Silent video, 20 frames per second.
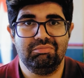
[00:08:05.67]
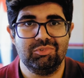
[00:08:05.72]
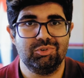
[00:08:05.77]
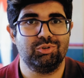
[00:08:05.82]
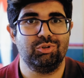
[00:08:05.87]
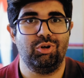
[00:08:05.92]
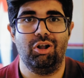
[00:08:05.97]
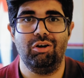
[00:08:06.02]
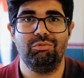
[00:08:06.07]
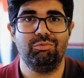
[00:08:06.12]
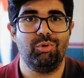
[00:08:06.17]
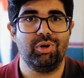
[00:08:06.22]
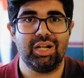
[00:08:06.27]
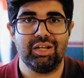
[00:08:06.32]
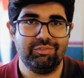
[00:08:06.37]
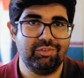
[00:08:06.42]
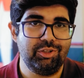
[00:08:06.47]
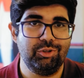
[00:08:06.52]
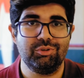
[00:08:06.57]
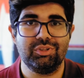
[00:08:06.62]
solve
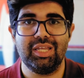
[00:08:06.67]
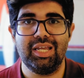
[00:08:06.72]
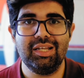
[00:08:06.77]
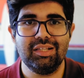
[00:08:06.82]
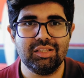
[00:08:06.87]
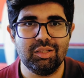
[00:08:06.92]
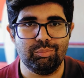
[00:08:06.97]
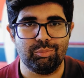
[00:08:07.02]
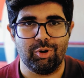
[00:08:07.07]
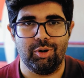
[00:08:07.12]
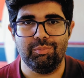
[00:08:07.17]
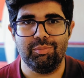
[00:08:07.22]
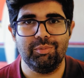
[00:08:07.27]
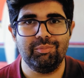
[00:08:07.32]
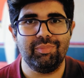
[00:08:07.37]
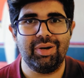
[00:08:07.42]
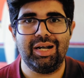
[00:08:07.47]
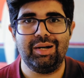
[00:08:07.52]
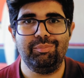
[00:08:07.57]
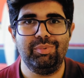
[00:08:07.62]
whatever you think the problem
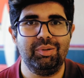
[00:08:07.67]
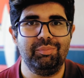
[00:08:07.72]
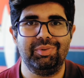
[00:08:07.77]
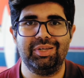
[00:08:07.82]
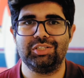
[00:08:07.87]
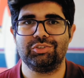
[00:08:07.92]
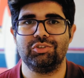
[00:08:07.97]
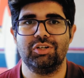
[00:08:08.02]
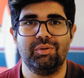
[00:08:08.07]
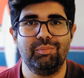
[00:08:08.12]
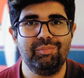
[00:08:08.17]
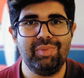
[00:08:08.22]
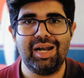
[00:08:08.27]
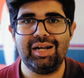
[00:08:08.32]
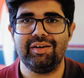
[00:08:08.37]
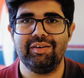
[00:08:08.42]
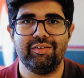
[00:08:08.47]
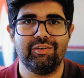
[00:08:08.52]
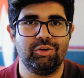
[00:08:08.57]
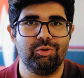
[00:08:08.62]
might be based on a
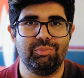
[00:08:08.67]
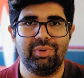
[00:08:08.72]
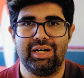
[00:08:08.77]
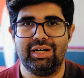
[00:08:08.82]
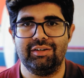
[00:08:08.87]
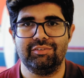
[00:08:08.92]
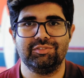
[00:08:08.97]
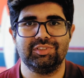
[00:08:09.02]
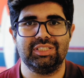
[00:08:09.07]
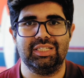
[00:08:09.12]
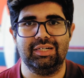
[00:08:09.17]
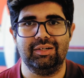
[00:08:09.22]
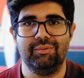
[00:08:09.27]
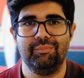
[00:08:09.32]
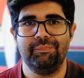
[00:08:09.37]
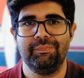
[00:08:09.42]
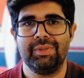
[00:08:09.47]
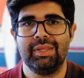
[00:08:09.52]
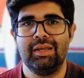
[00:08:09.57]
metric you might have seen?